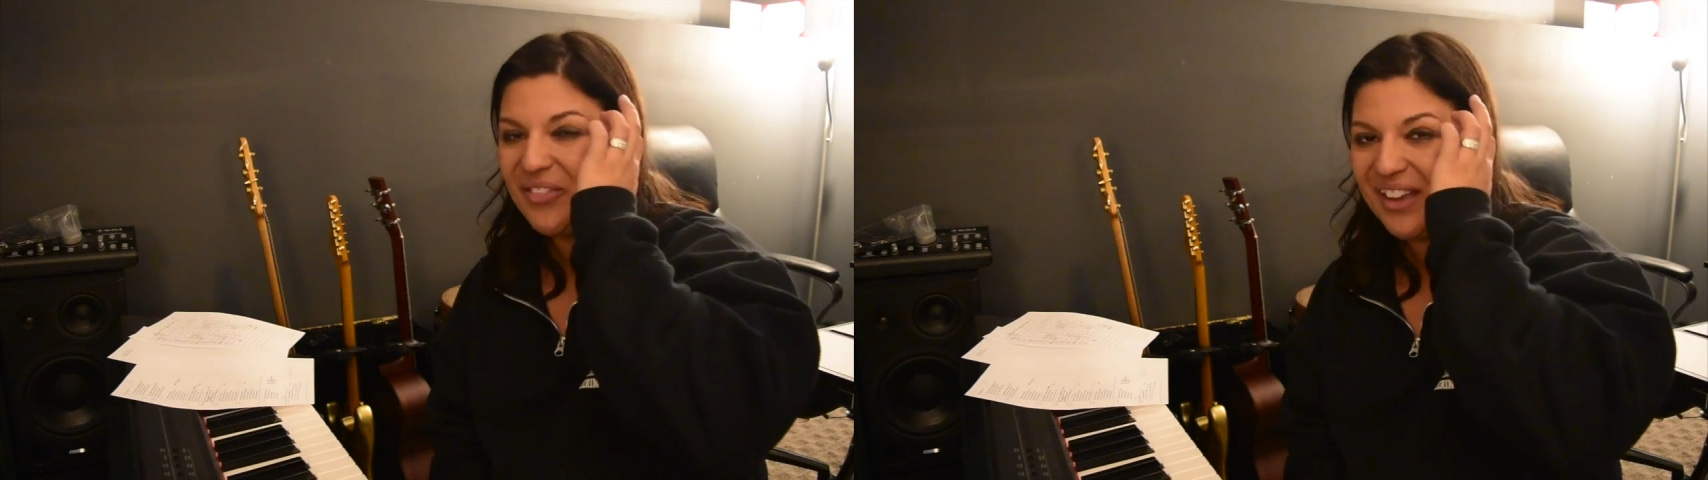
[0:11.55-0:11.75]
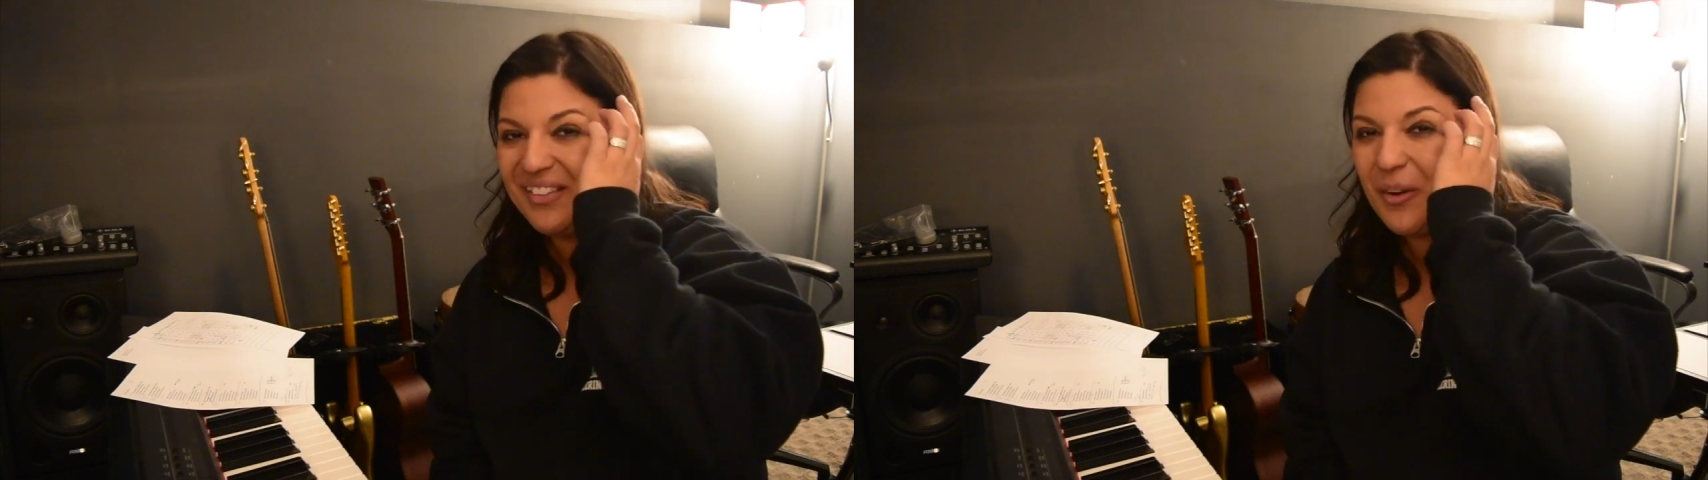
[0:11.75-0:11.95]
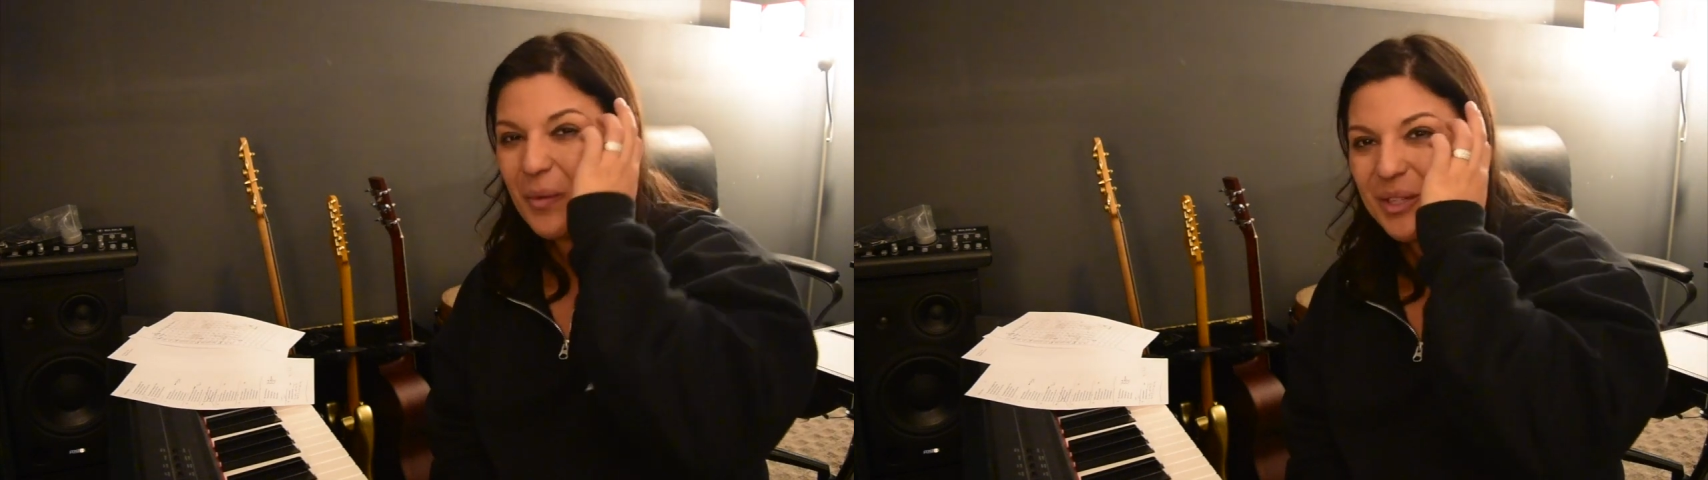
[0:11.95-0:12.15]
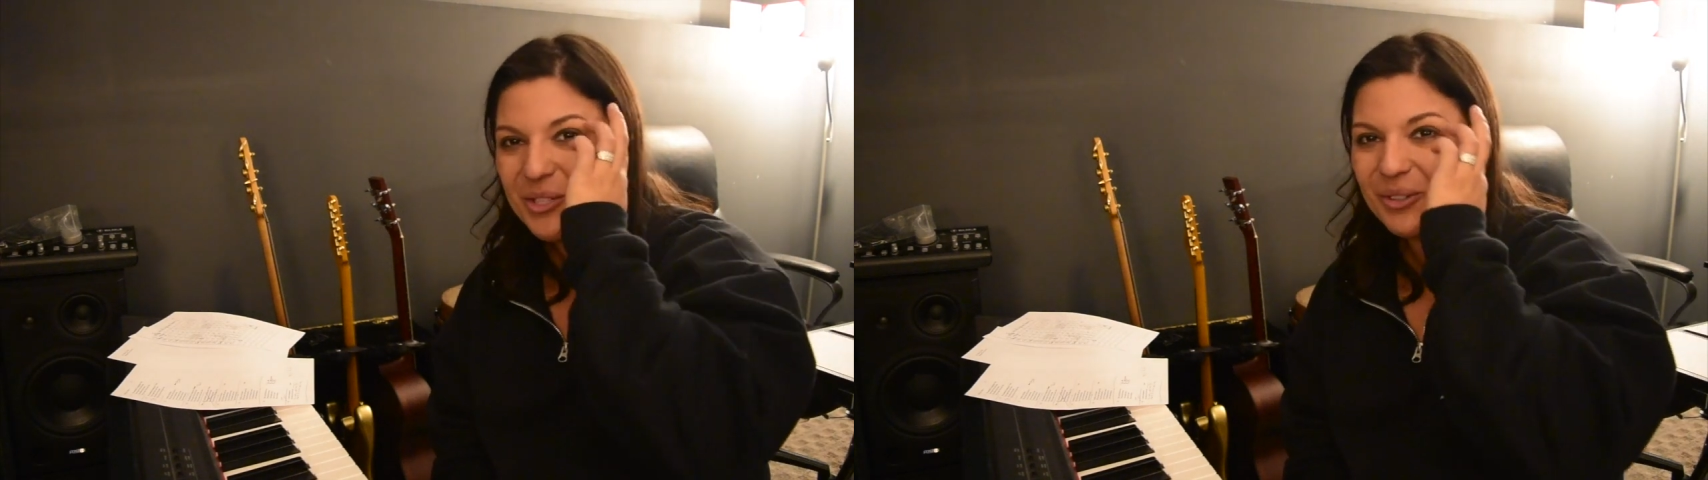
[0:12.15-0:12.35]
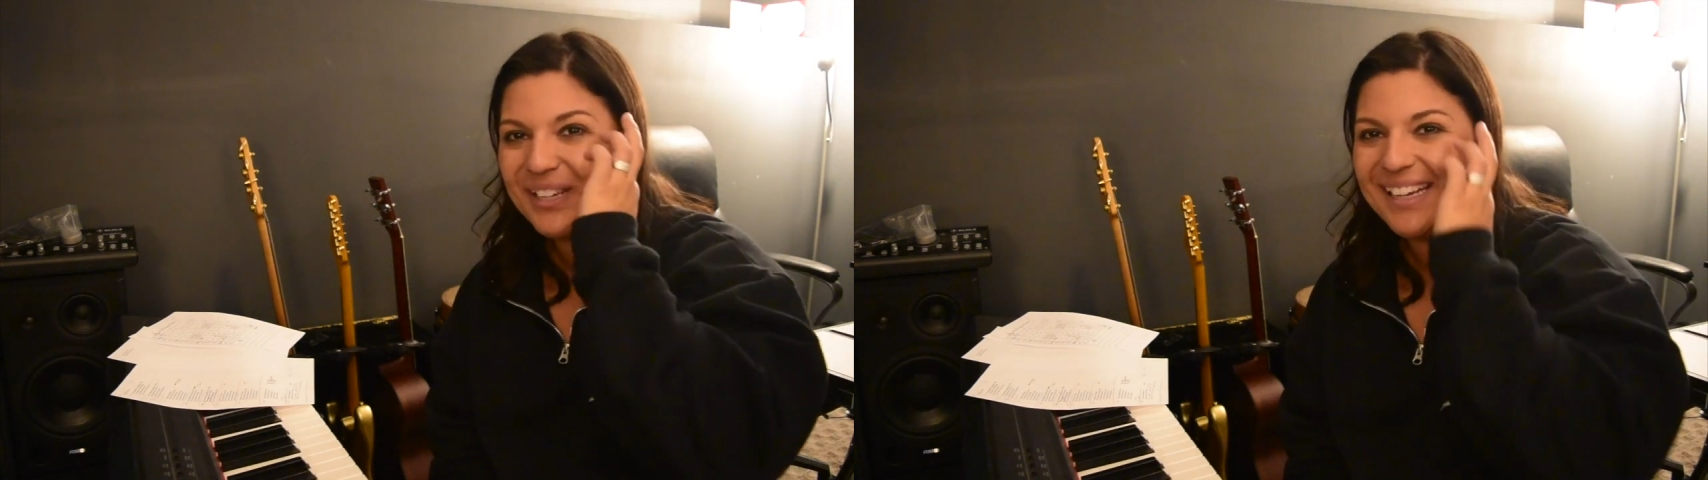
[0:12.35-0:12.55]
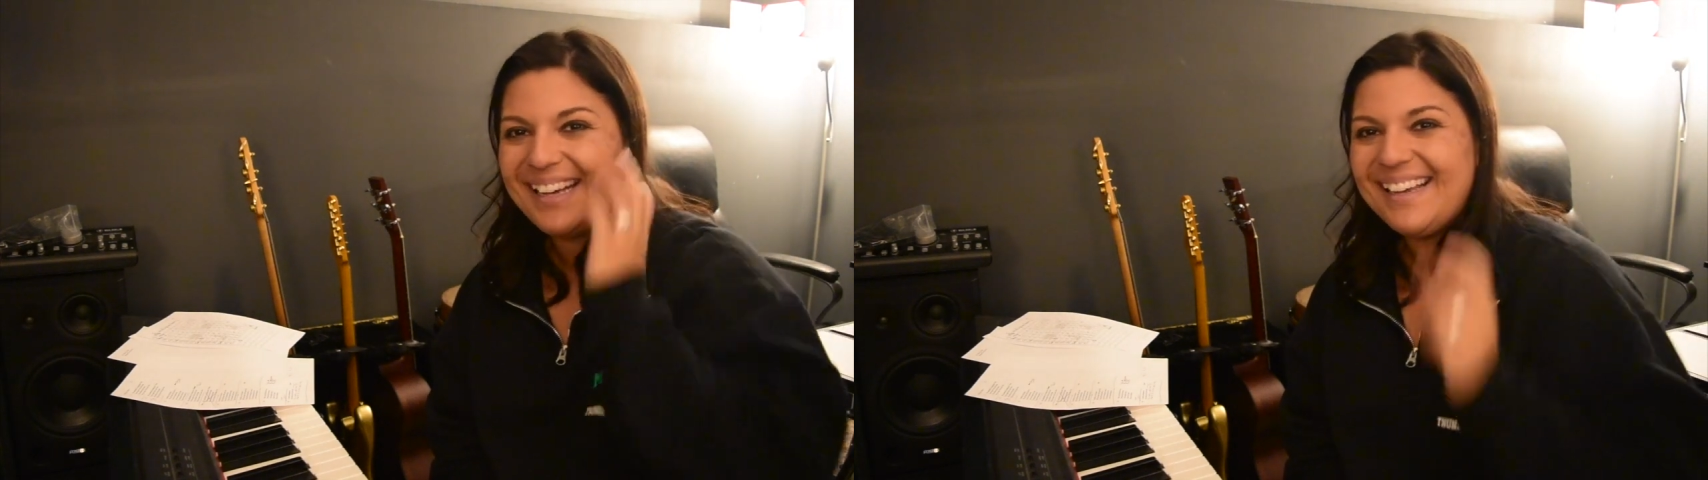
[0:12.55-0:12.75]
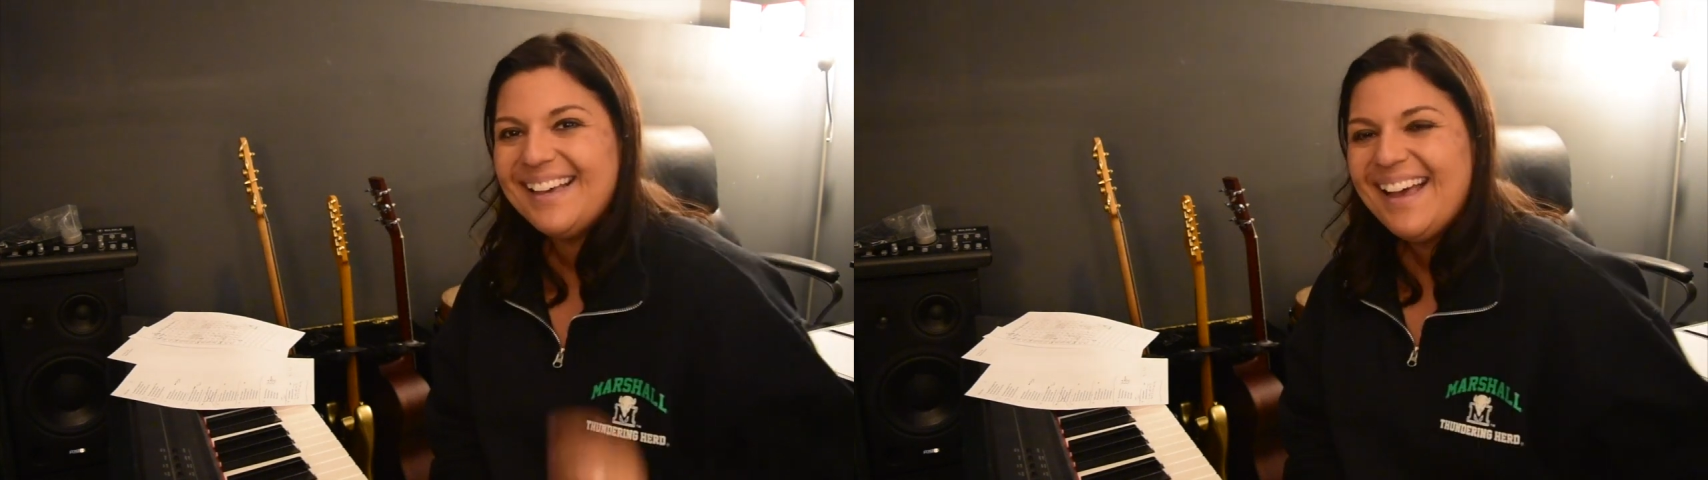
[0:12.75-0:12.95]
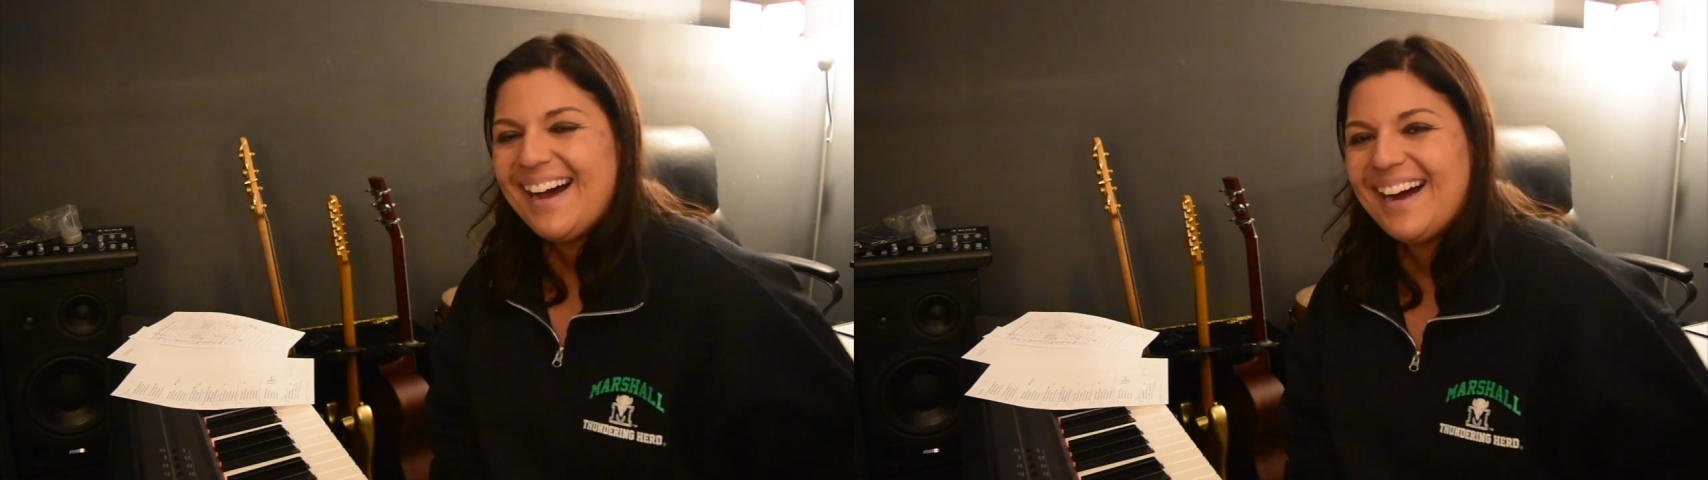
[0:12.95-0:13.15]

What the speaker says: than the original key.